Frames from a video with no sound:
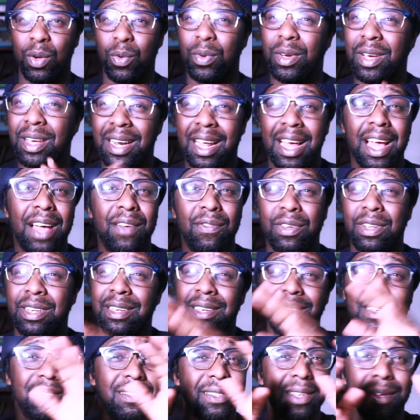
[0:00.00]
We're gonna have
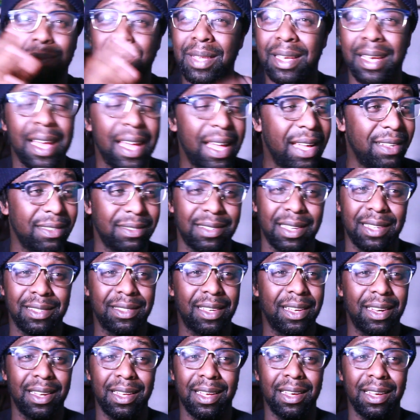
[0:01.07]
something else that's
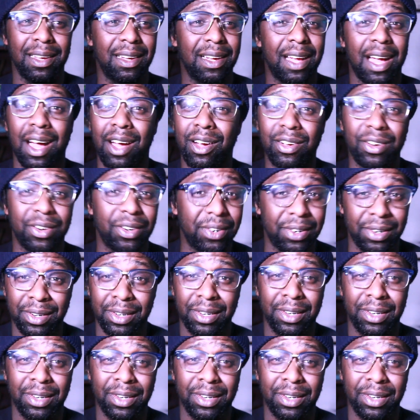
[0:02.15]
gonna conquer.